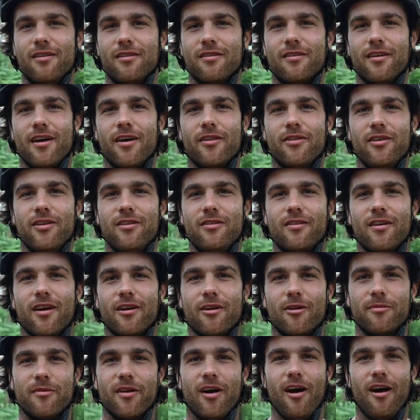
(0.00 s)
the southeast. You gotta
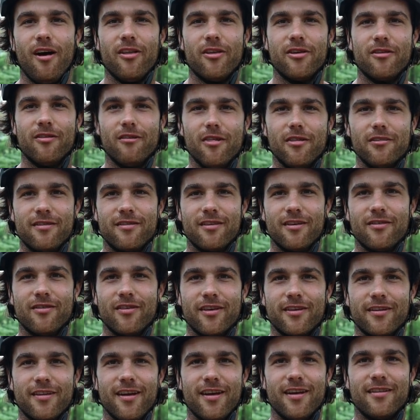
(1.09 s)
go up the Highland to ride stuff
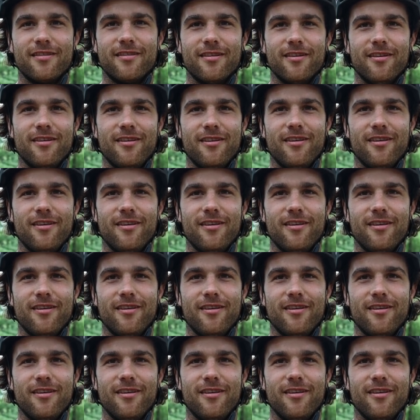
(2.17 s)
like that. So.